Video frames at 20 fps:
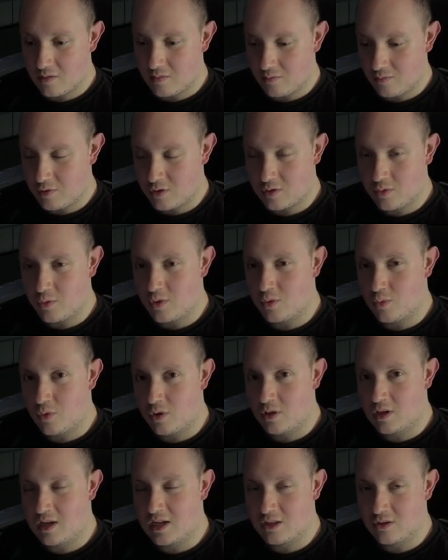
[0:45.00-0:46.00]
But with
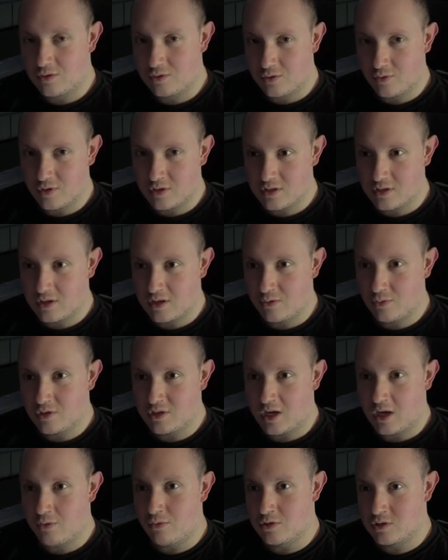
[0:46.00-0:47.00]
one little twist, which
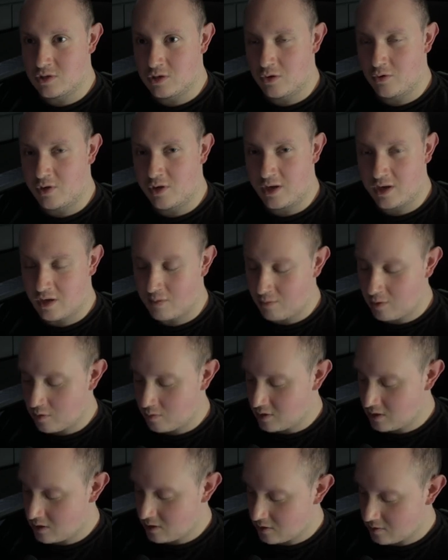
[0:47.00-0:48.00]
I will show you in a
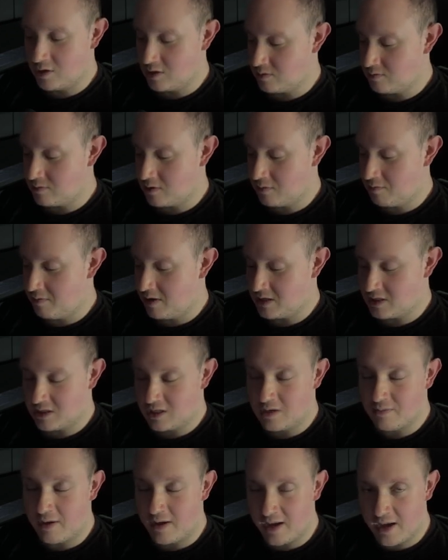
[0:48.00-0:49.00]
moment, because it's the best
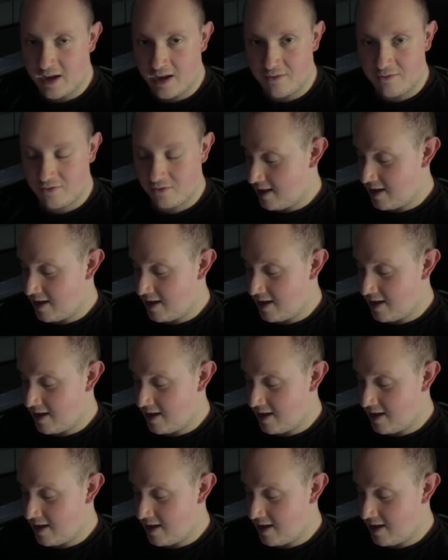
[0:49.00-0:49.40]
team I have.